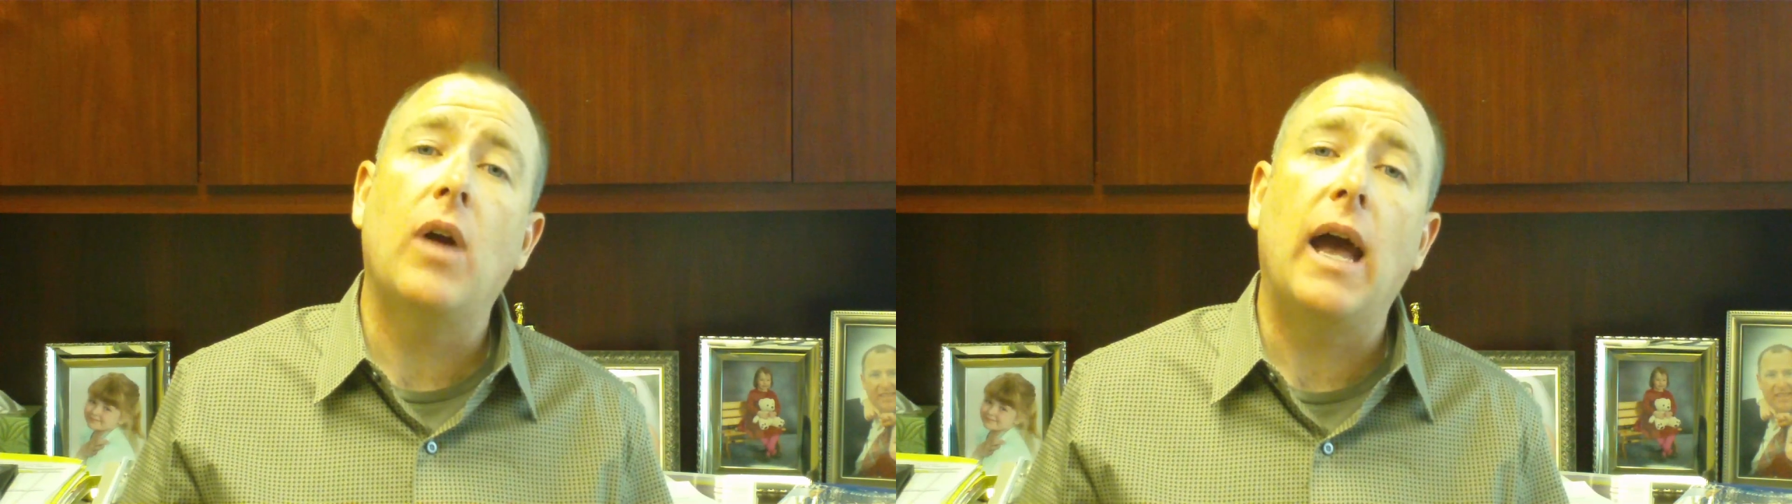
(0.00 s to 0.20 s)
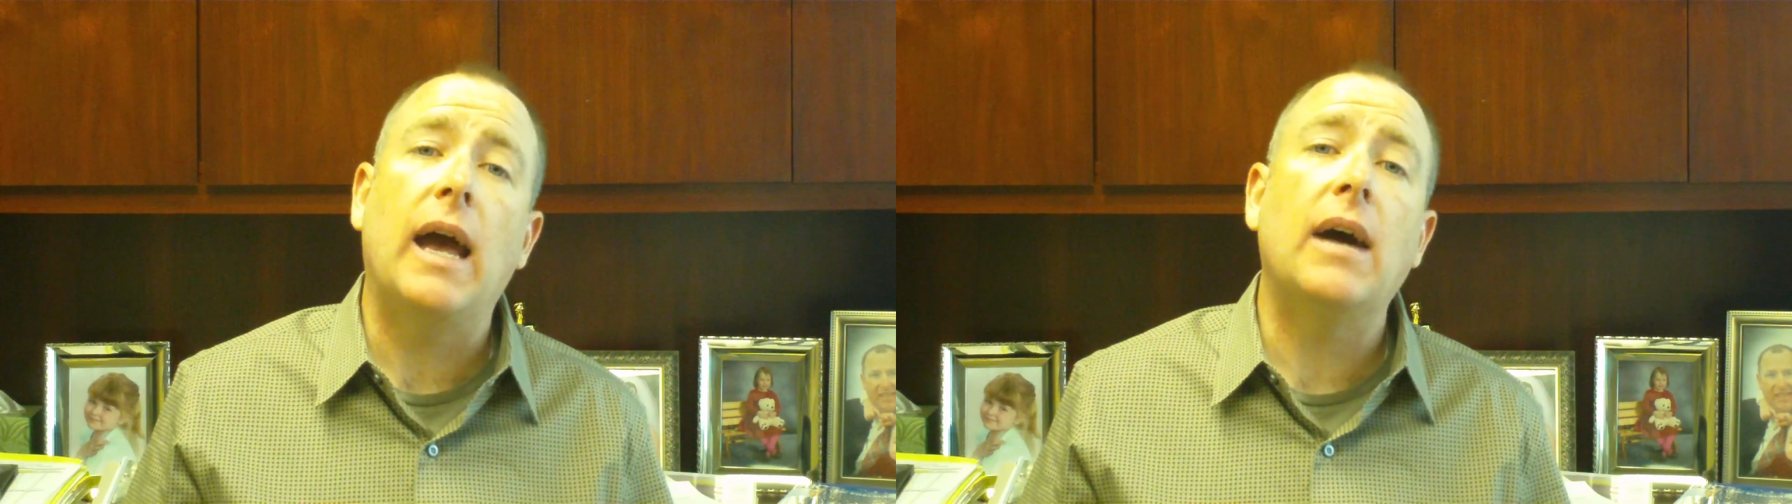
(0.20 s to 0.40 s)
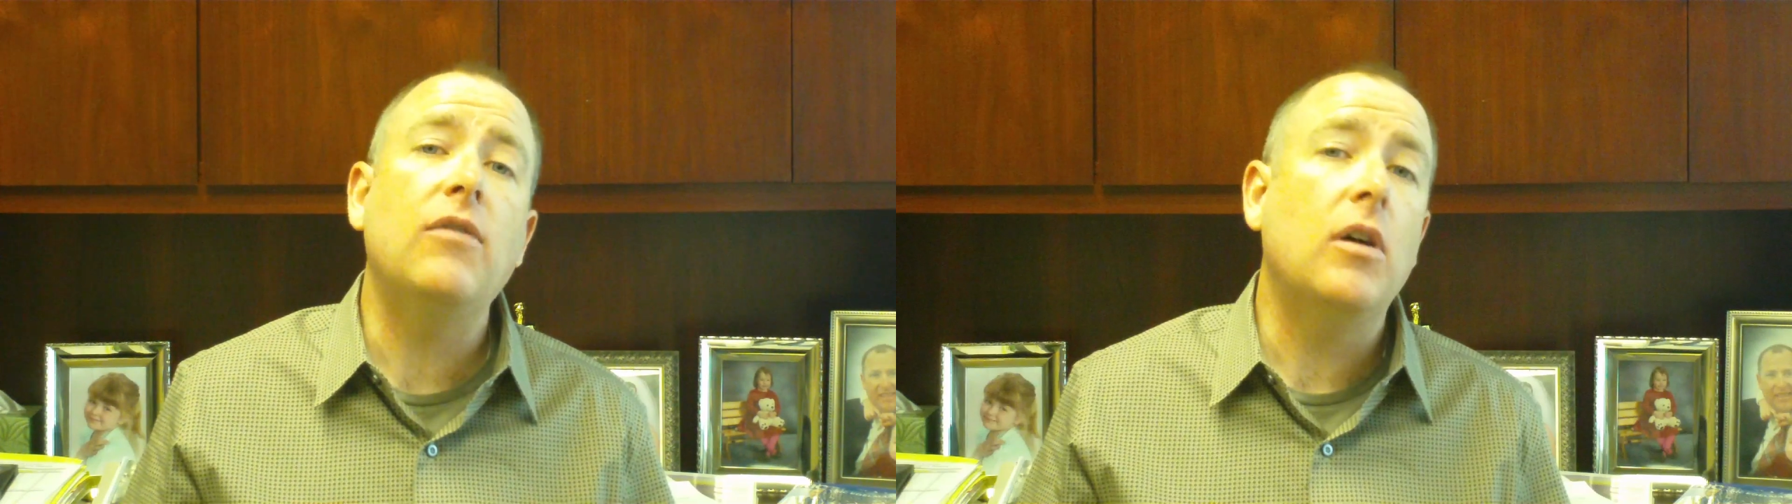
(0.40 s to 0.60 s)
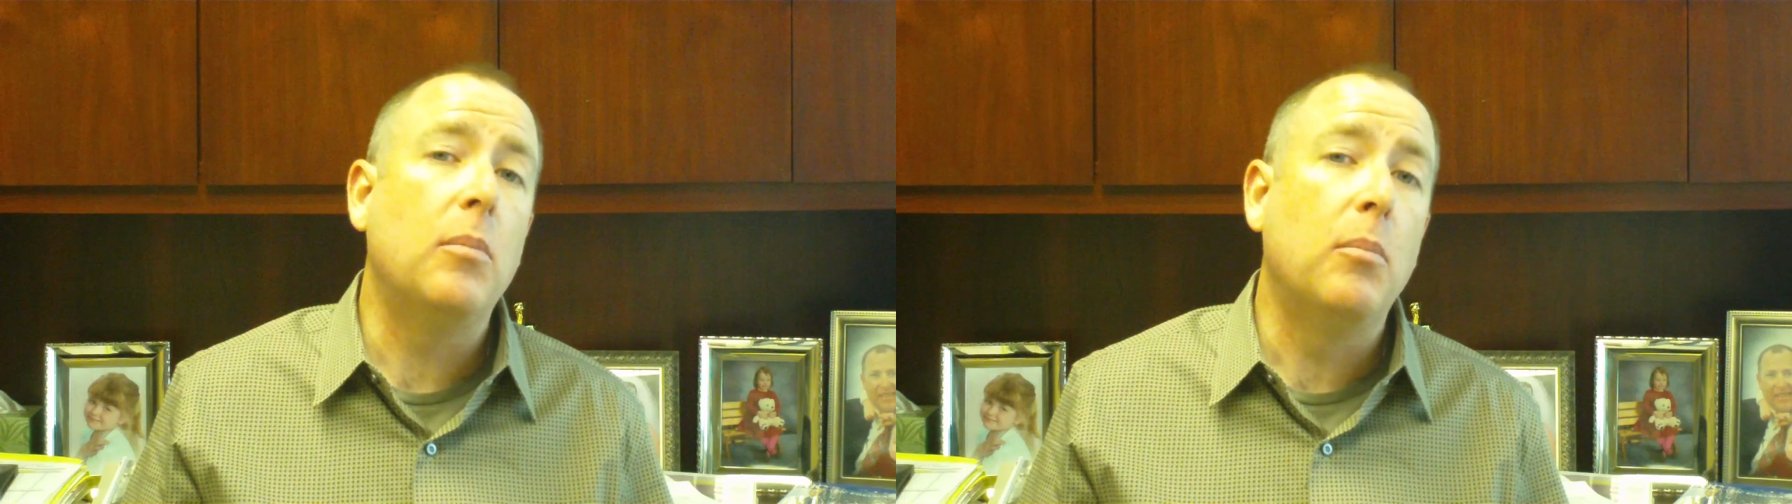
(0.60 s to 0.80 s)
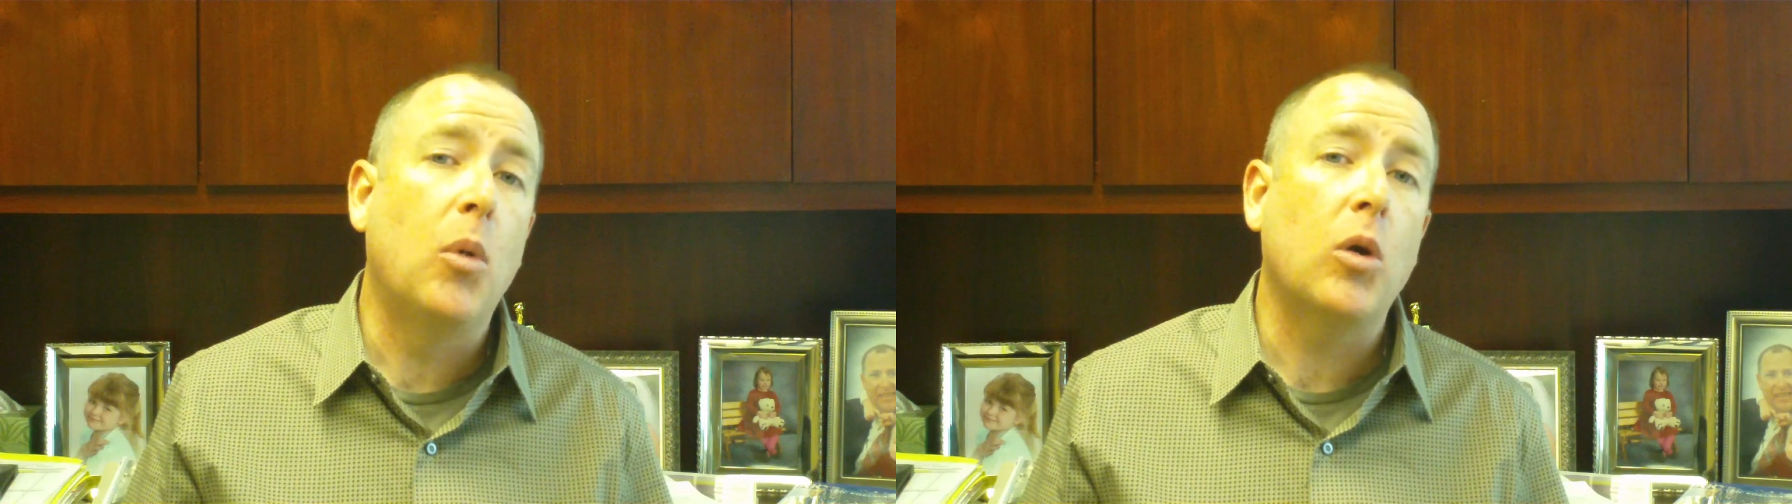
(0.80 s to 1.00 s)
have a
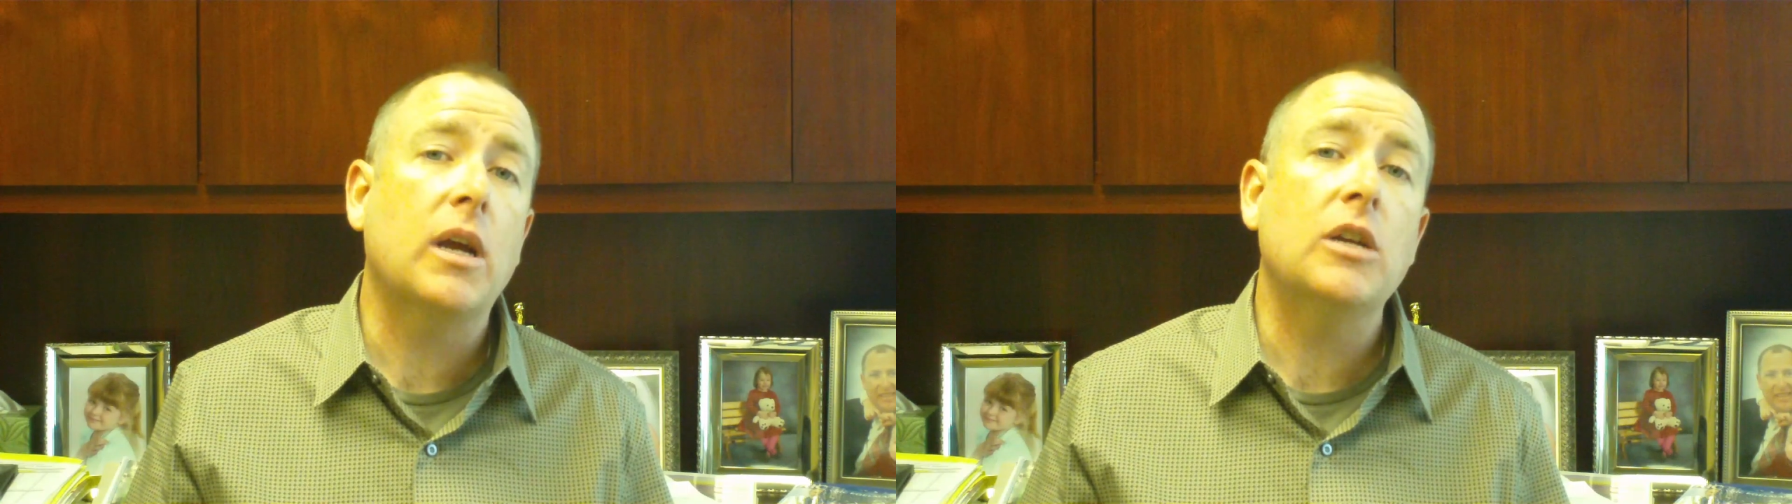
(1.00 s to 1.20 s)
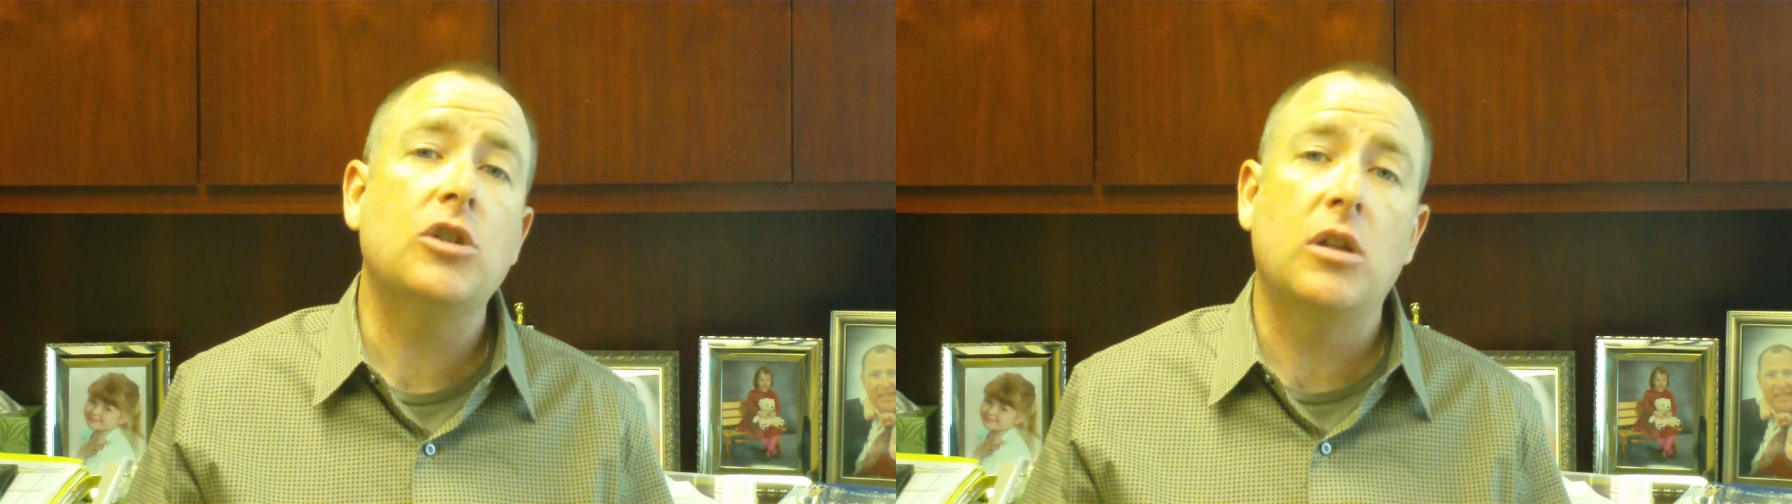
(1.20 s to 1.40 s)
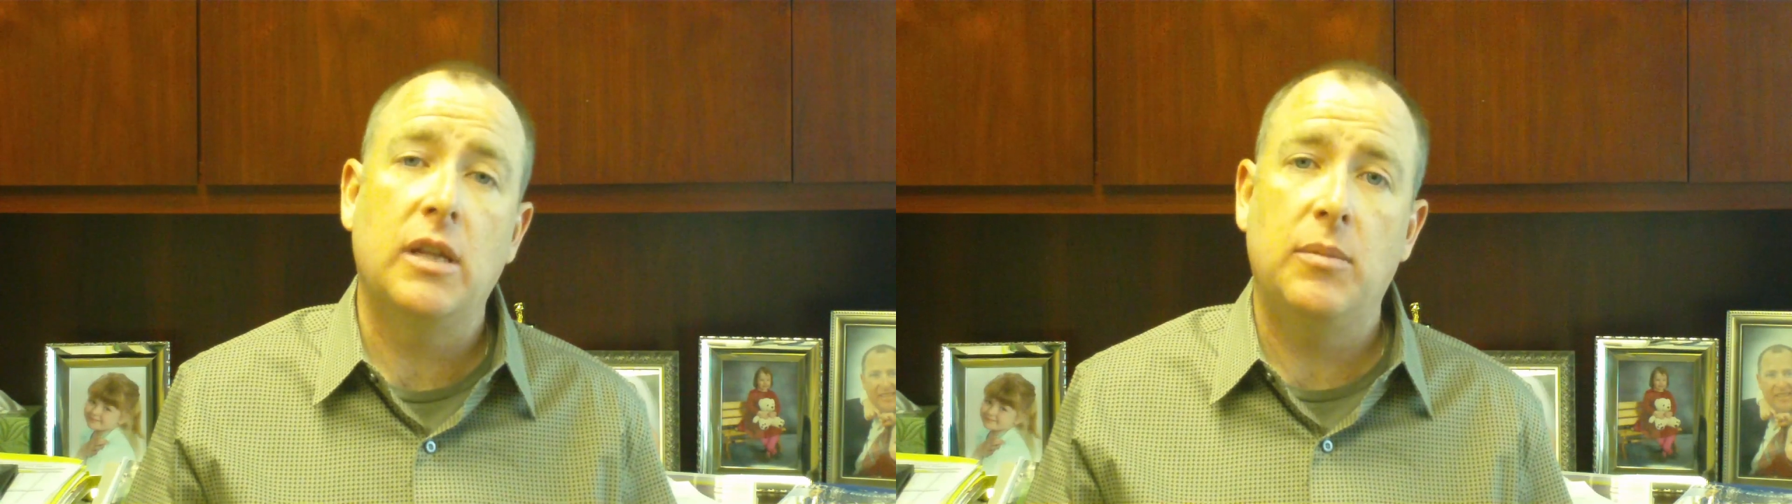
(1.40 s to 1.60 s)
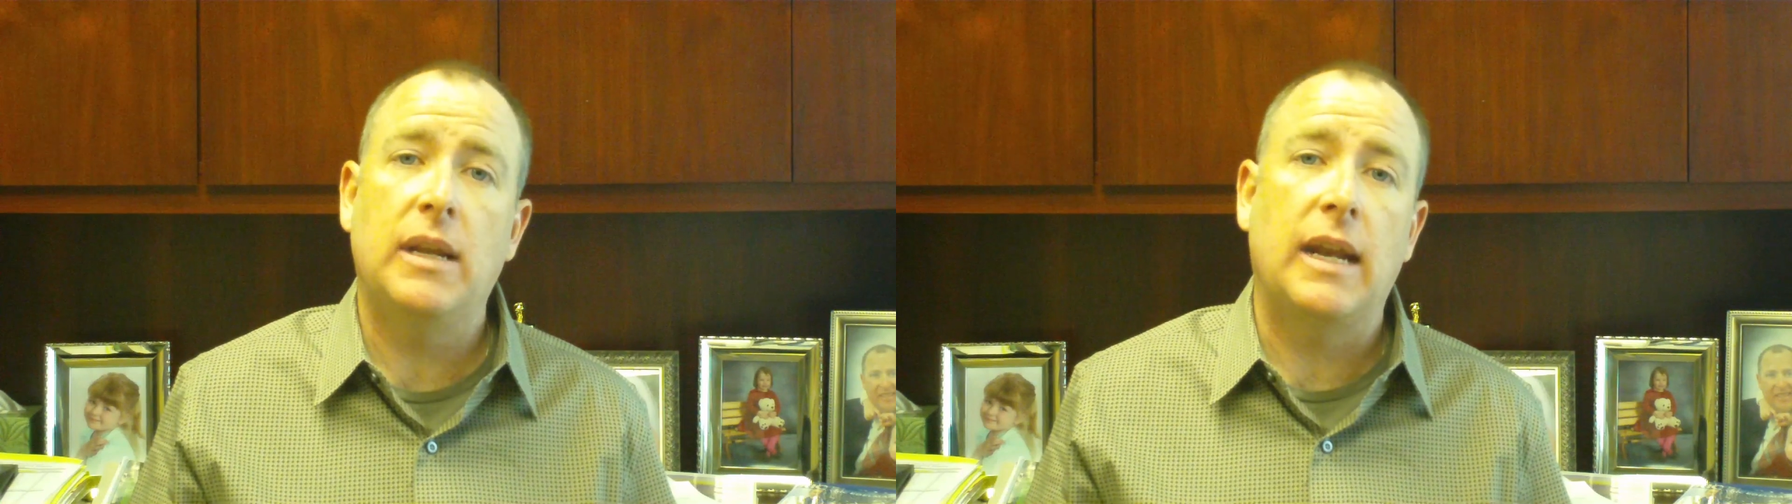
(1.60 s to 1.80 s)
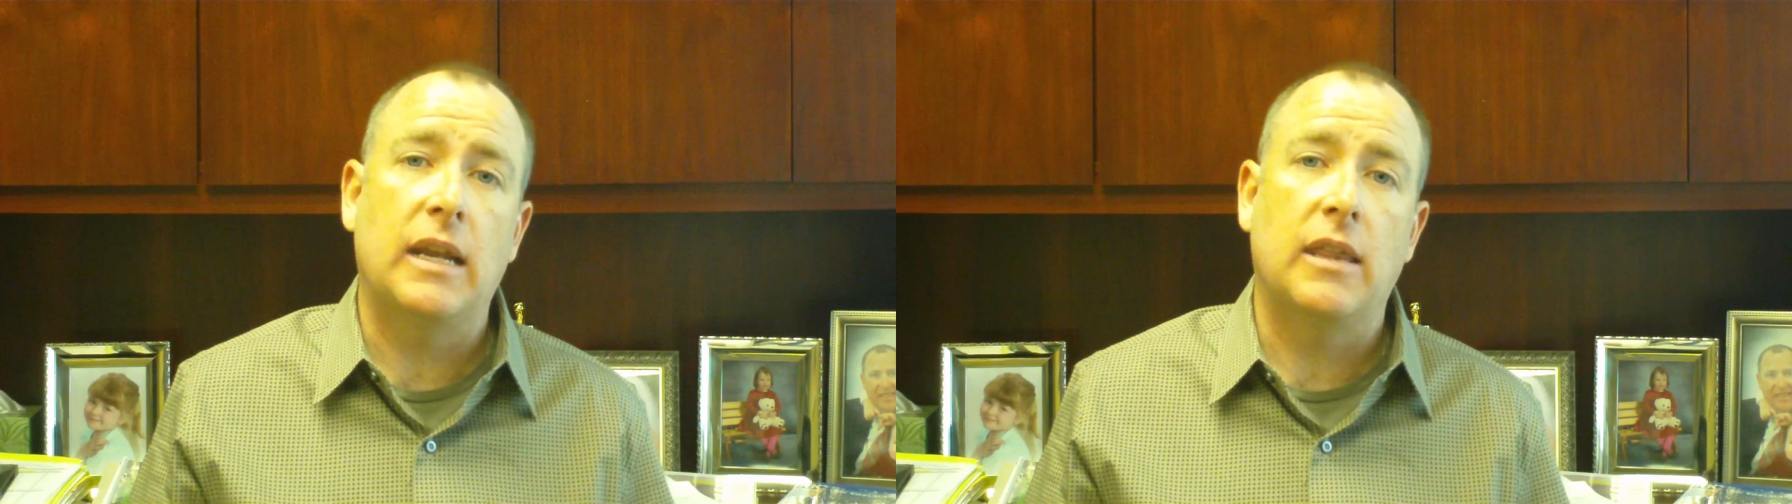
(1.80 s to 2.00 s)
mortgage
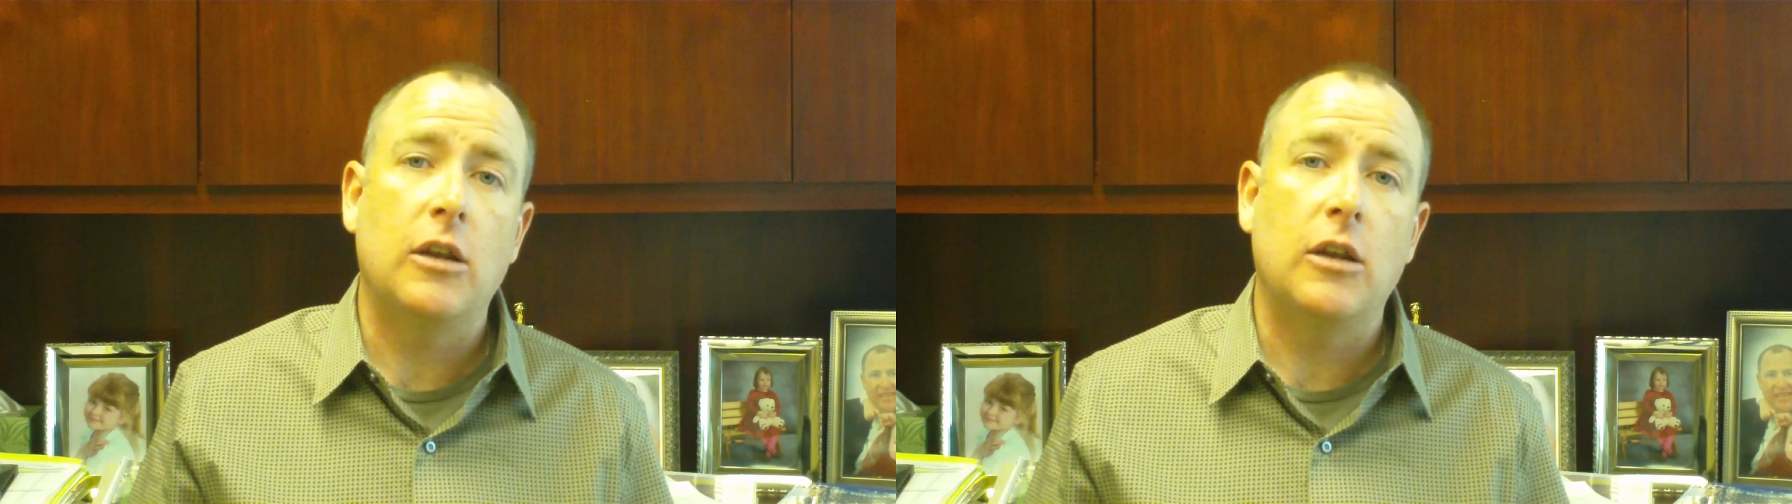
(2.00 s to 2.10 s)
eliminated,